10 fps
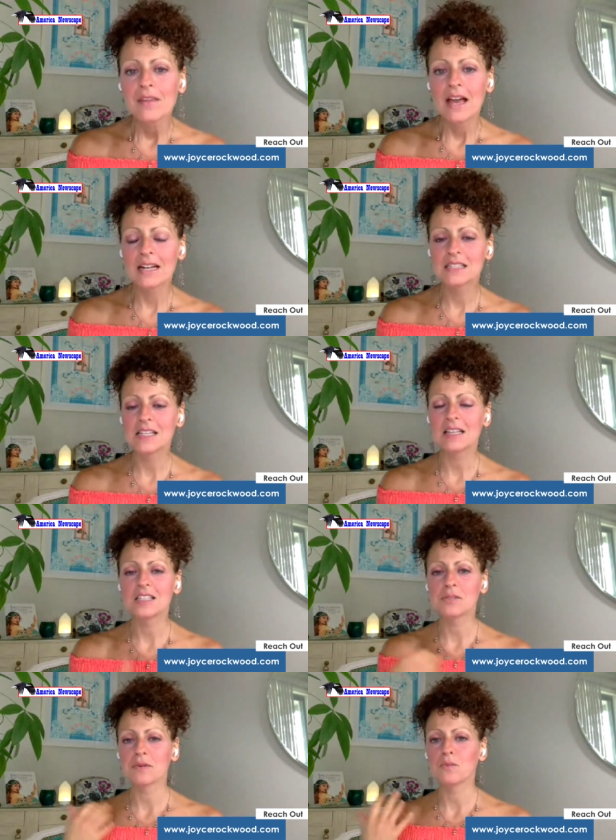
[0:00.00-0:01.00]
And it's like
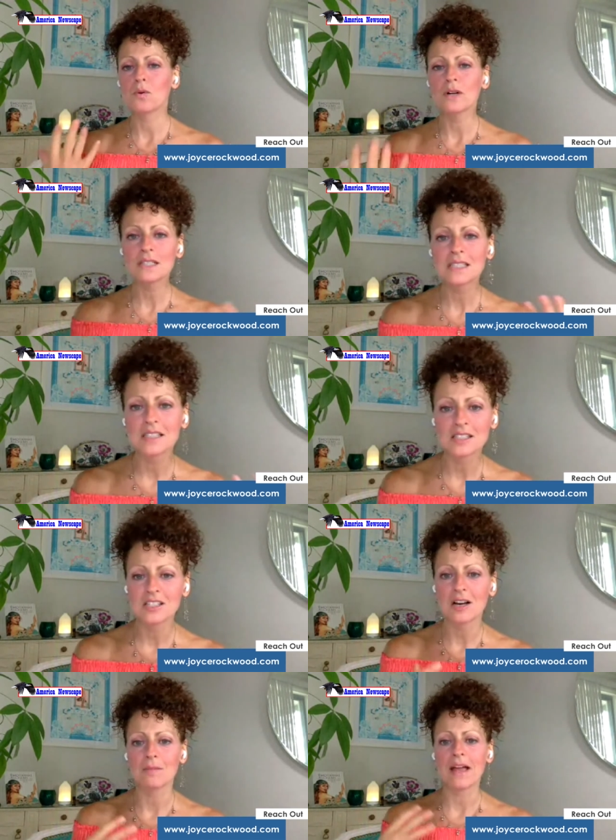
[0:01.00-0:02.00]
this reward system